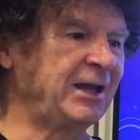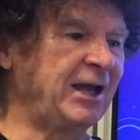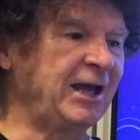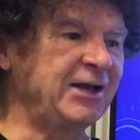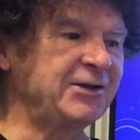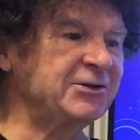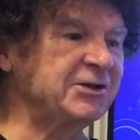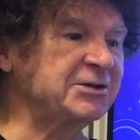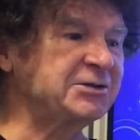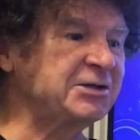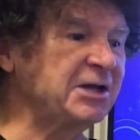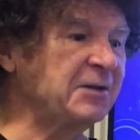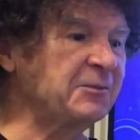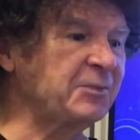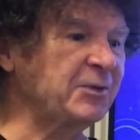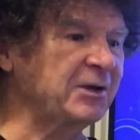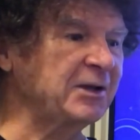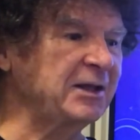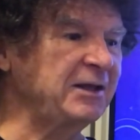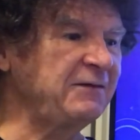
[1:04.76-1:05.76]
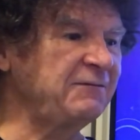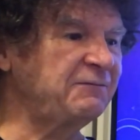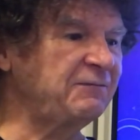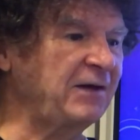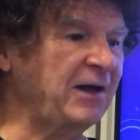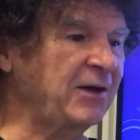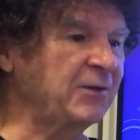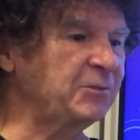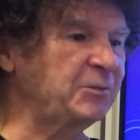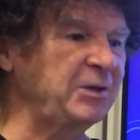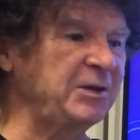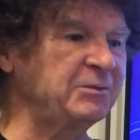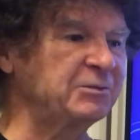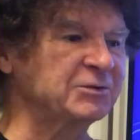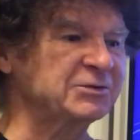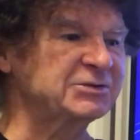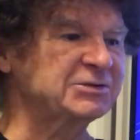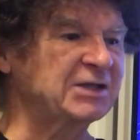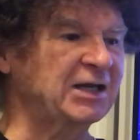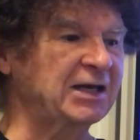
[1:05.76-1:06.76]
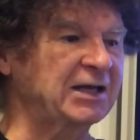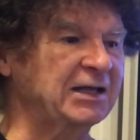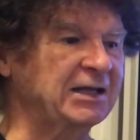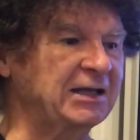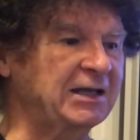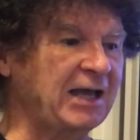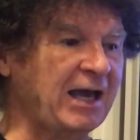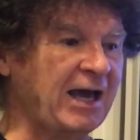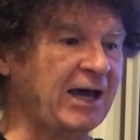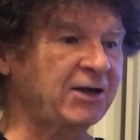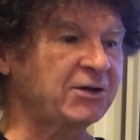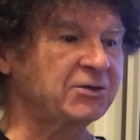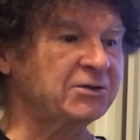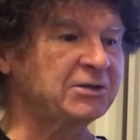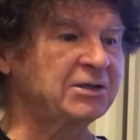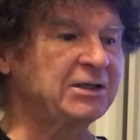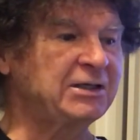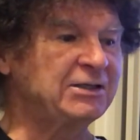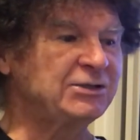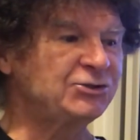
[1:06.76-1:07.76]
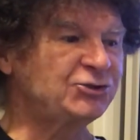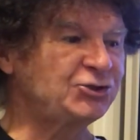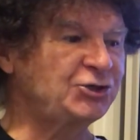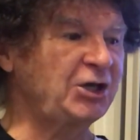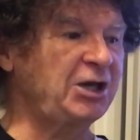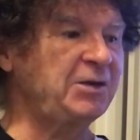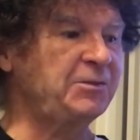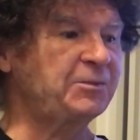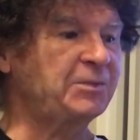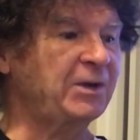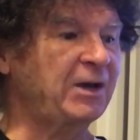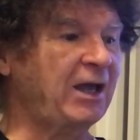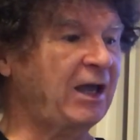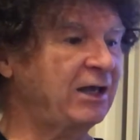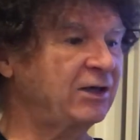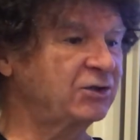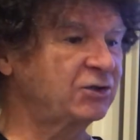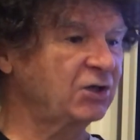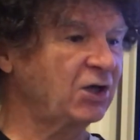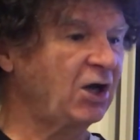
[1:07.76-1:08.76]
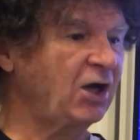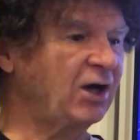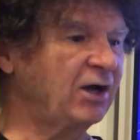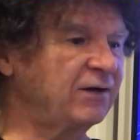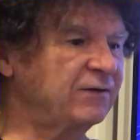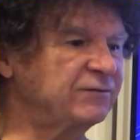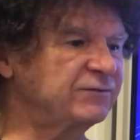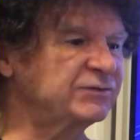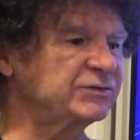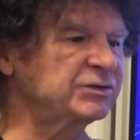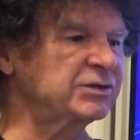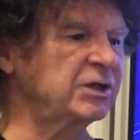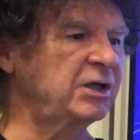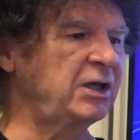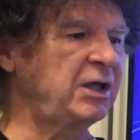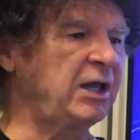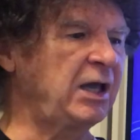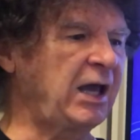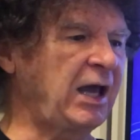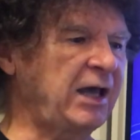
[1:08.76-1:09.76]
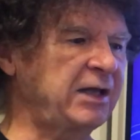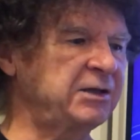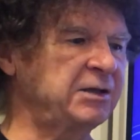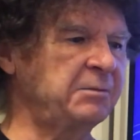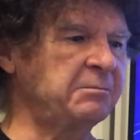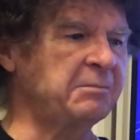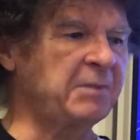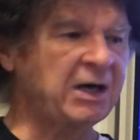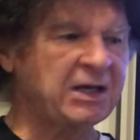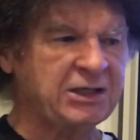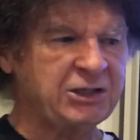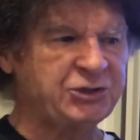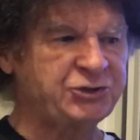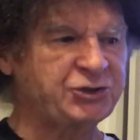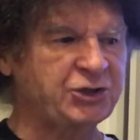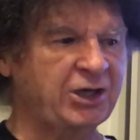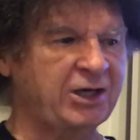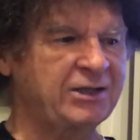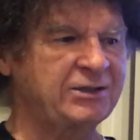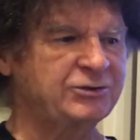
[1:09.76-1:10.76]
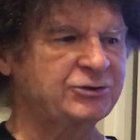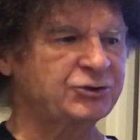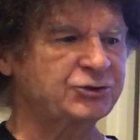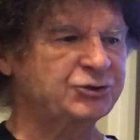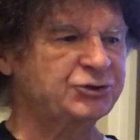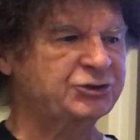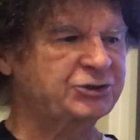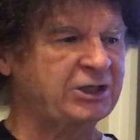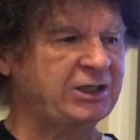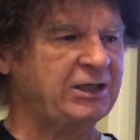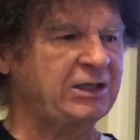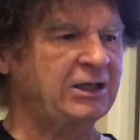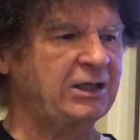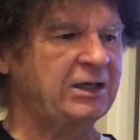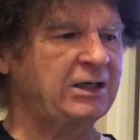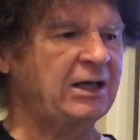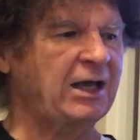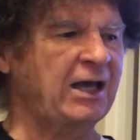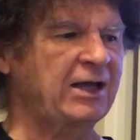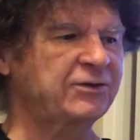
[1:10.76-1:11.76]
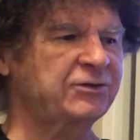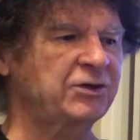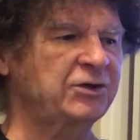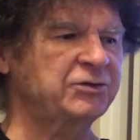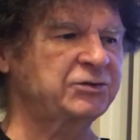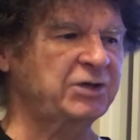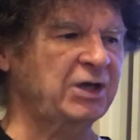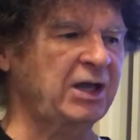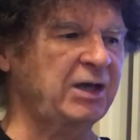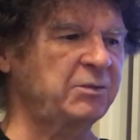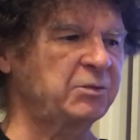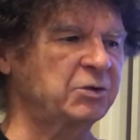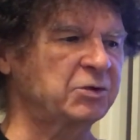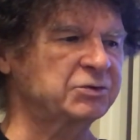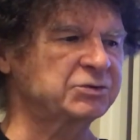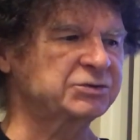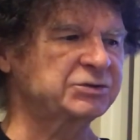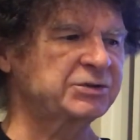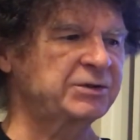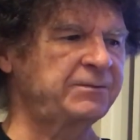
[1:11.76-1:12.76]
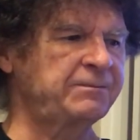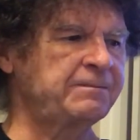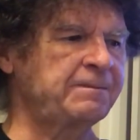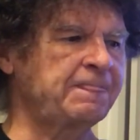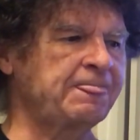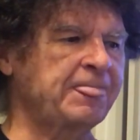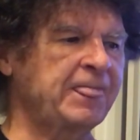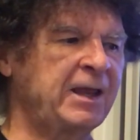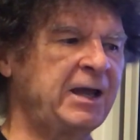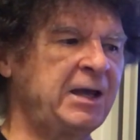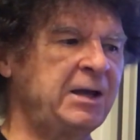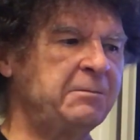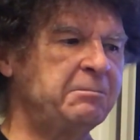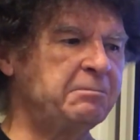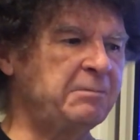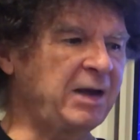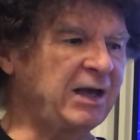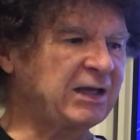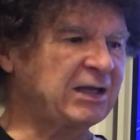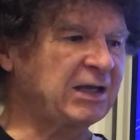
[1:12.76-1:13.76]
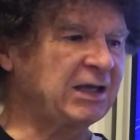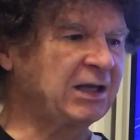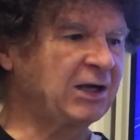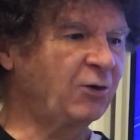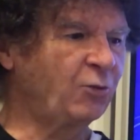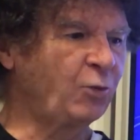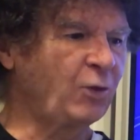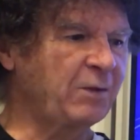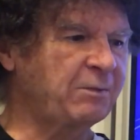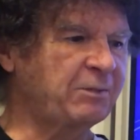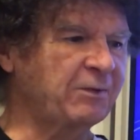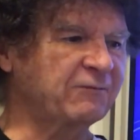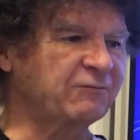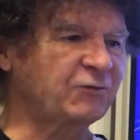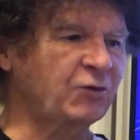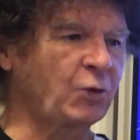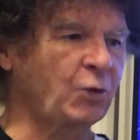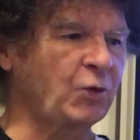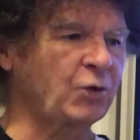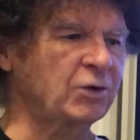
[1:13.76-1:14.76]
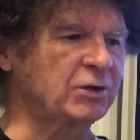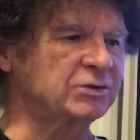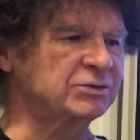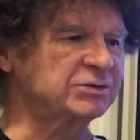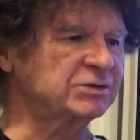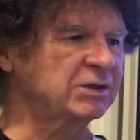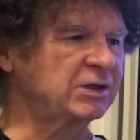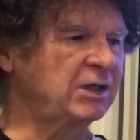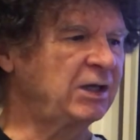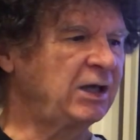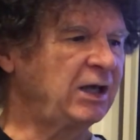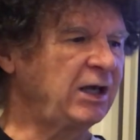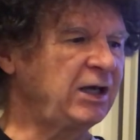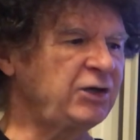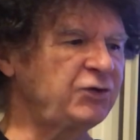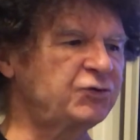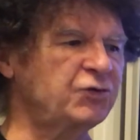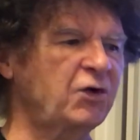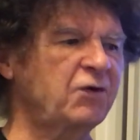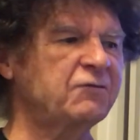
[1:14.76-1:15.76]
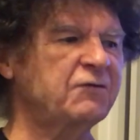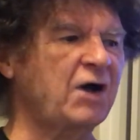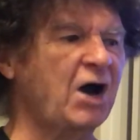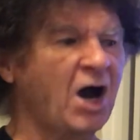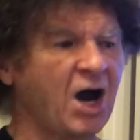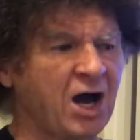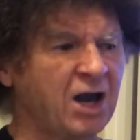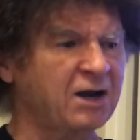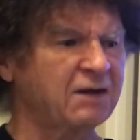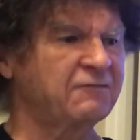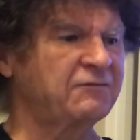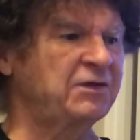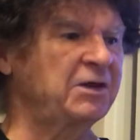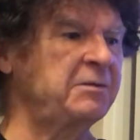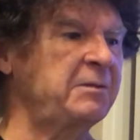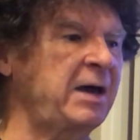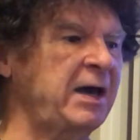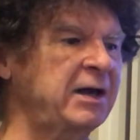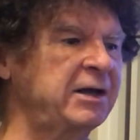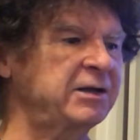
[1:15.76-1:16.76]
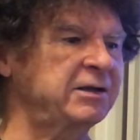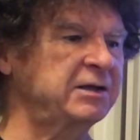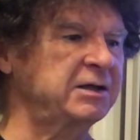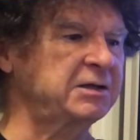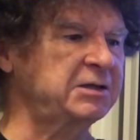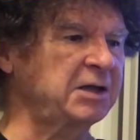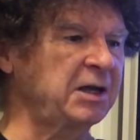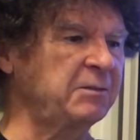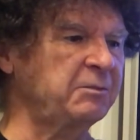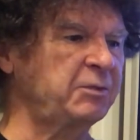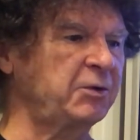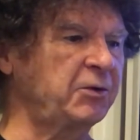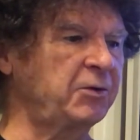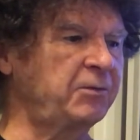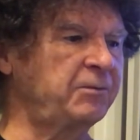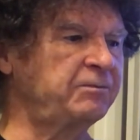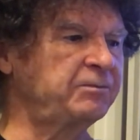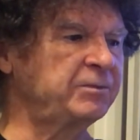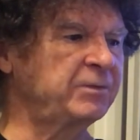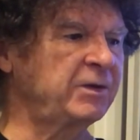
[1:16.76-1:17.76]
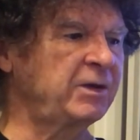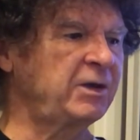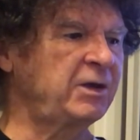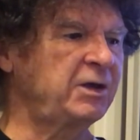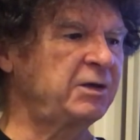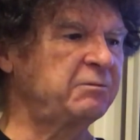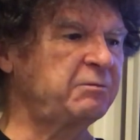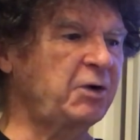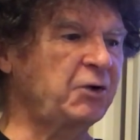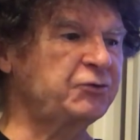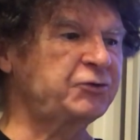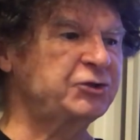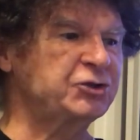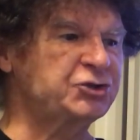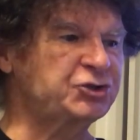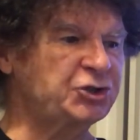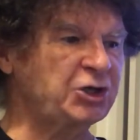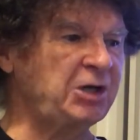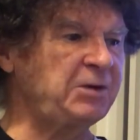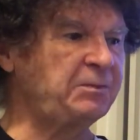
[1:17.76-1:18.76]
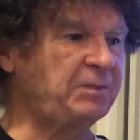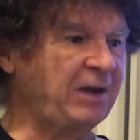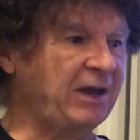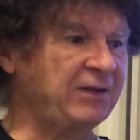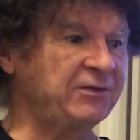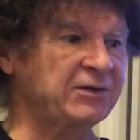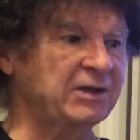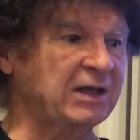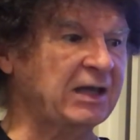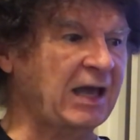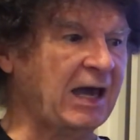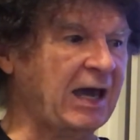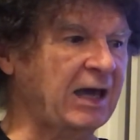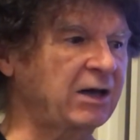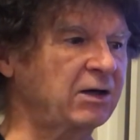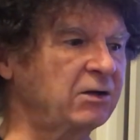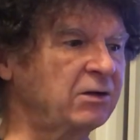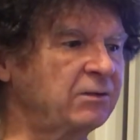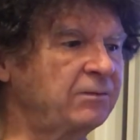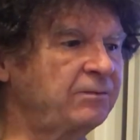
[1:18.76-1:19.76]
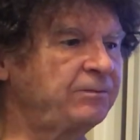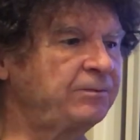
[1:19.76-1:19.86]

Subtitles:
In the temple he found people selling cattle, sheep, and doves, and the money changers seated at their tables. Making a whip of cords, he drove all of them out of the temple, both the sheep and the cattle.